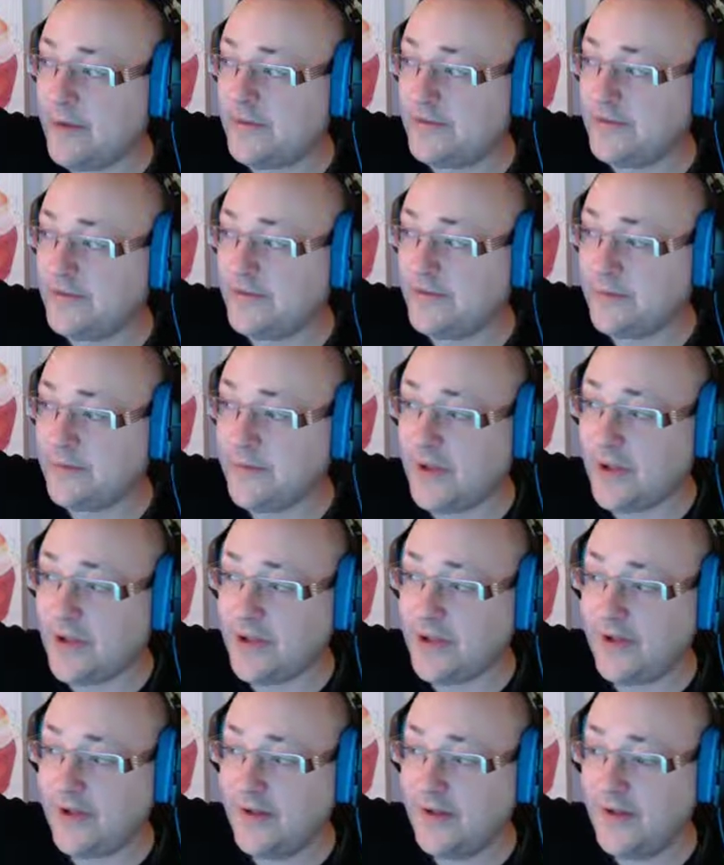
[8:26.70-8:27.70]
it so
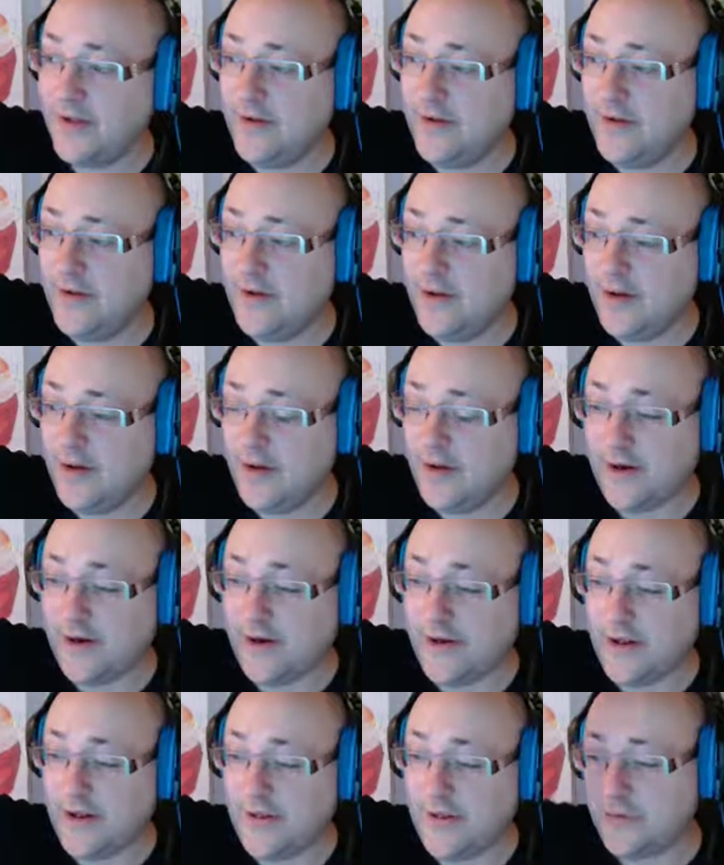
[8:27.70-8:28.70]
like
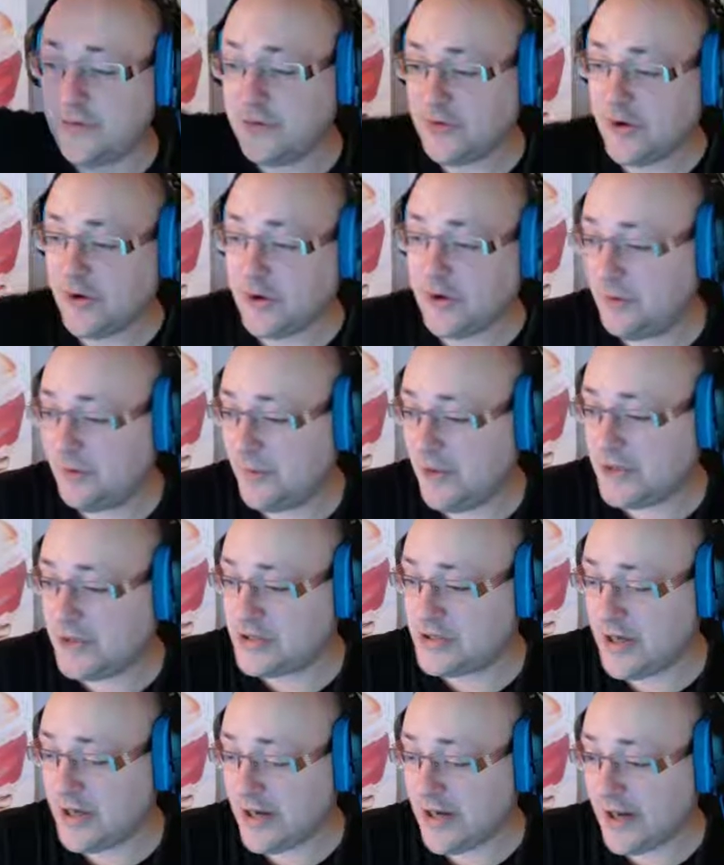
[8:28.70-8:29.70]
if you're talking to me on
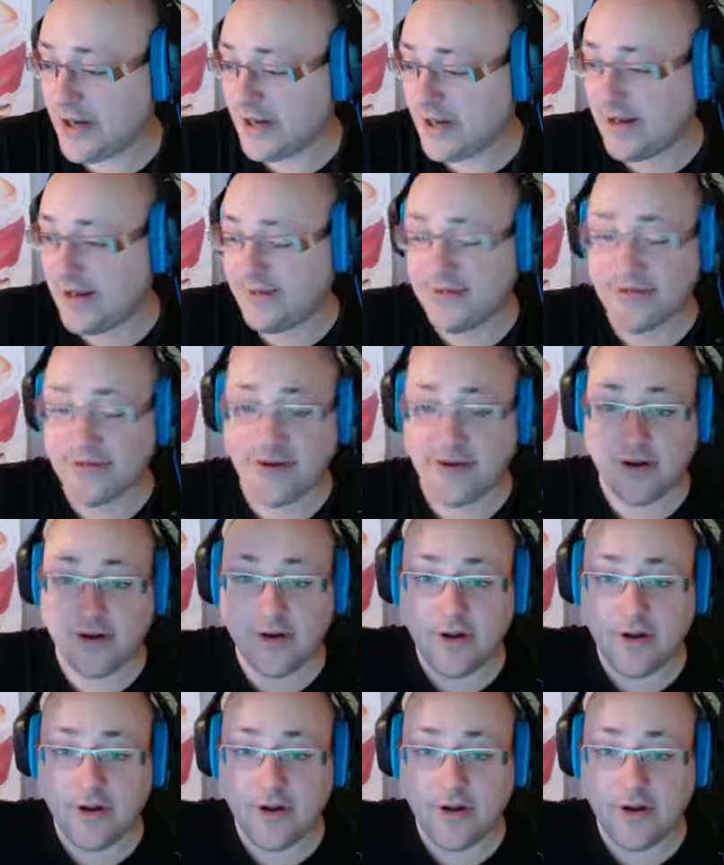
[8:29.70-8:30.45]
chat, I can't see it.